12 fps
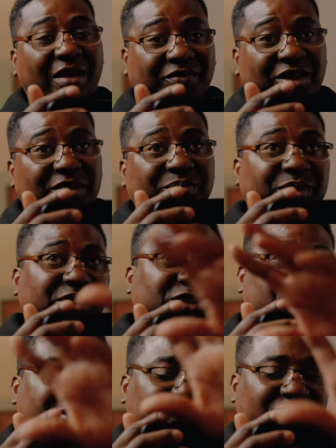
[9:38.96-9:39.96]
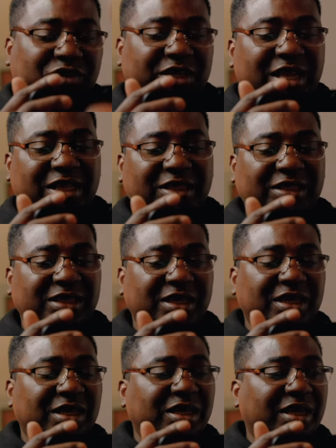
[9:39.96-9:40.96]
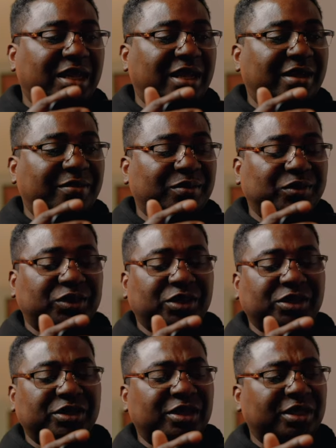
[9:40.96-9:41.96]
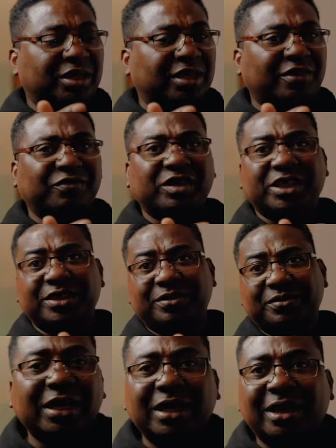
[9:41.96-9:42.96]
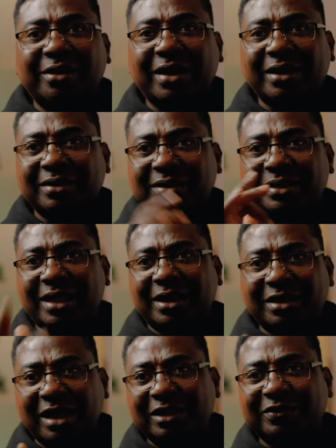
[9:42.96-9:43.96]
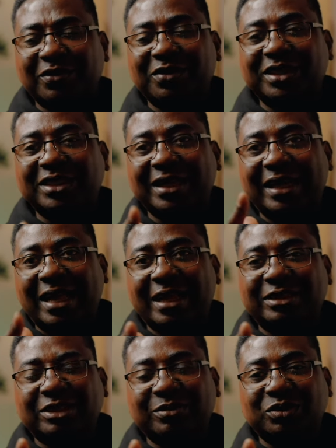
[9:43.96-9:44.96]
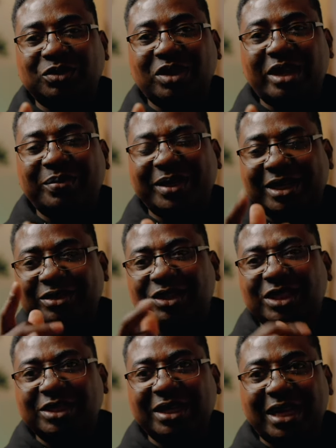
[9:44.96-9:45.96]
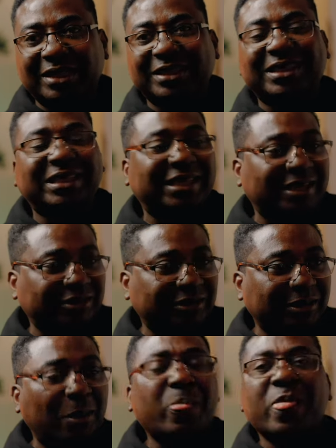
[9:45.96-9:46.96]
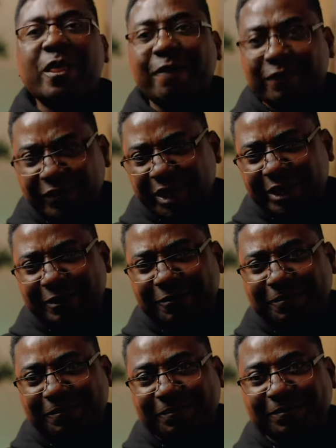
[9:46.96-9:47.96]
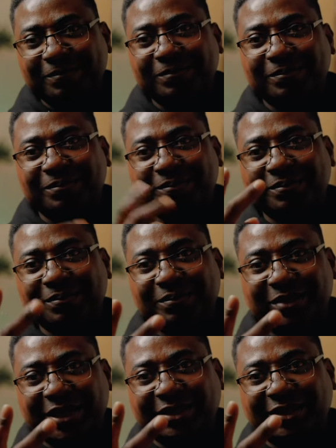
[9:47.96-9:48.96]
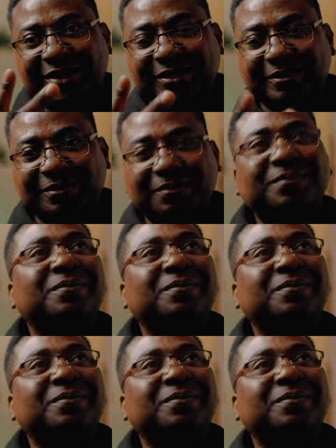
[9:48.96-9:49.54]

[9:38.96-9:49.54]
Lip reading: I've got a big screen for that. We'll show you in another video. Alright, thank you guys for watching. Like, subscribe, and I'll see you guys in the next video. Peace.